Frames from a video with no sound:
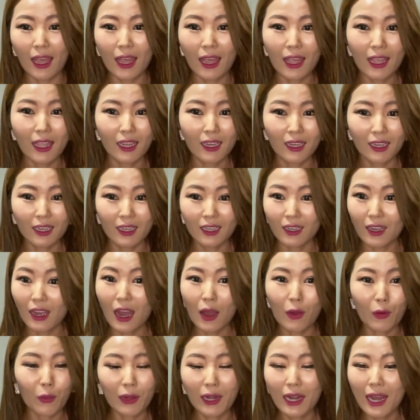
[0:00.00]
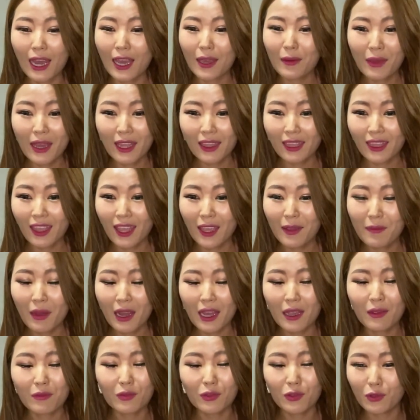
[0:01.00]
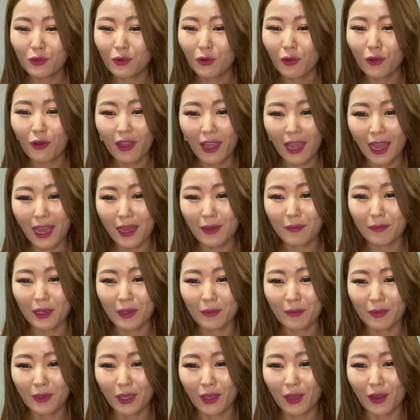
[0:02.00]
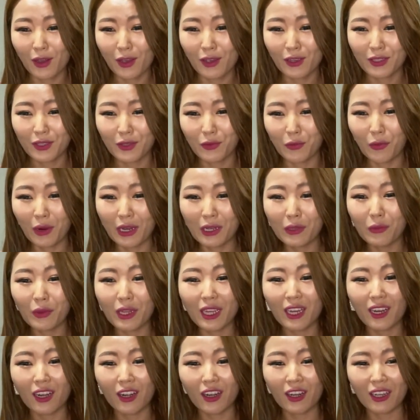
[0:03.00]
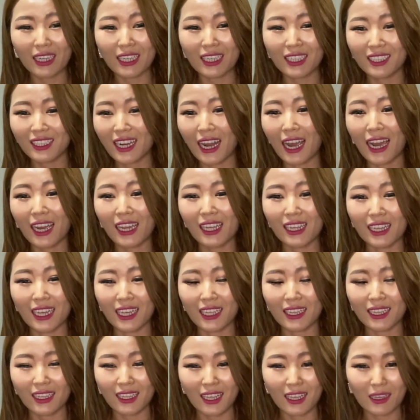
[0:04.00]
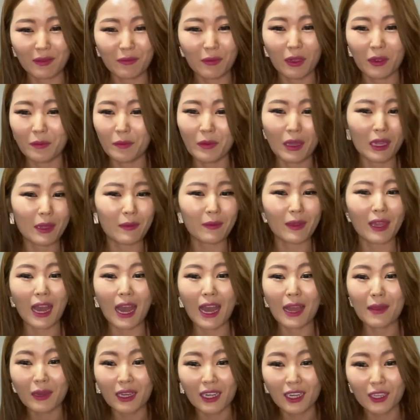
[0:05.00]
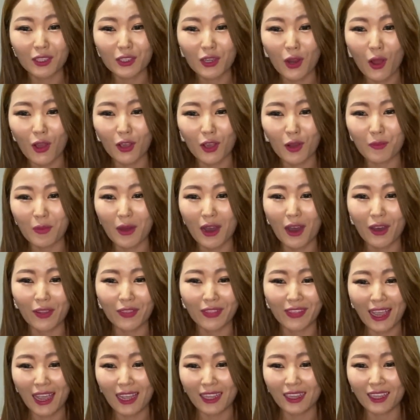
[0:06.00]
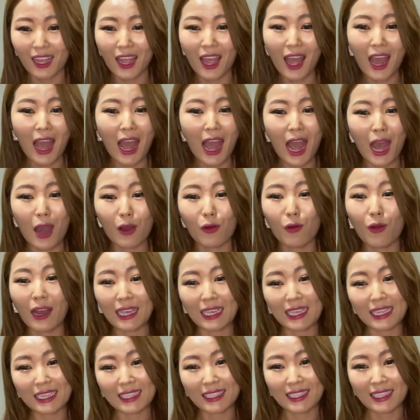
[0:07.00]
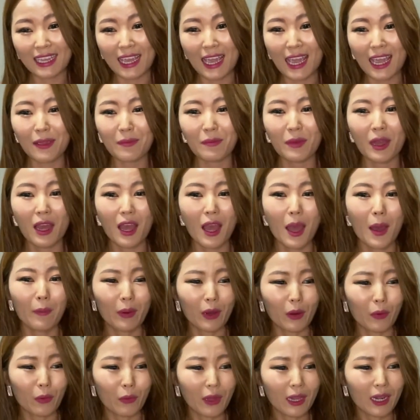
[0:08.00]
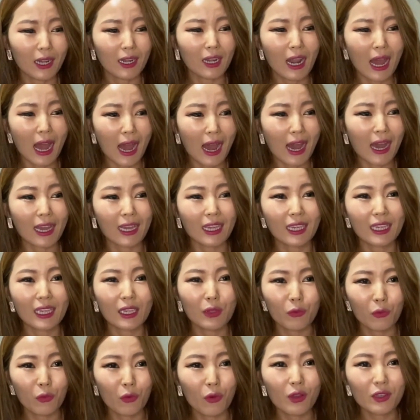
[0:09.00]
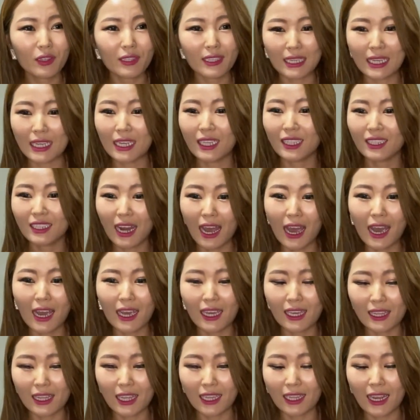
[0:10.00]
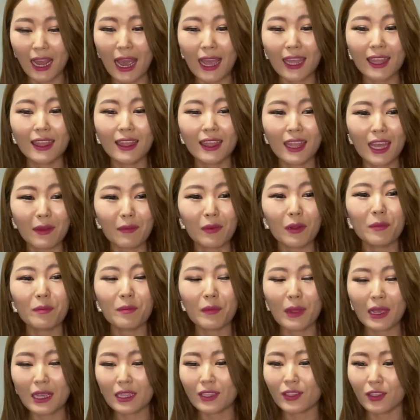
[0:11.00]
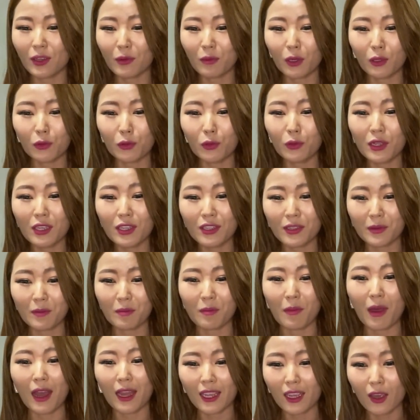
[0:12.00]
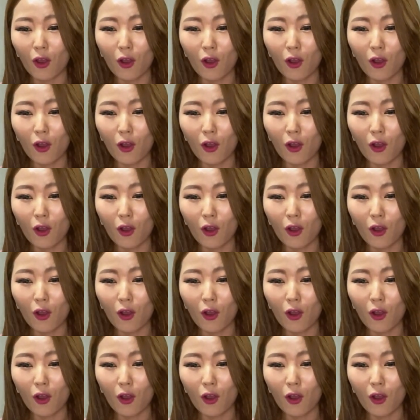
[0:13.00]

and when i met them i'm so happy because when we are in thailand maybe i'm gonna talk about that how i escape but when I was in Thailand, I never met someone who is my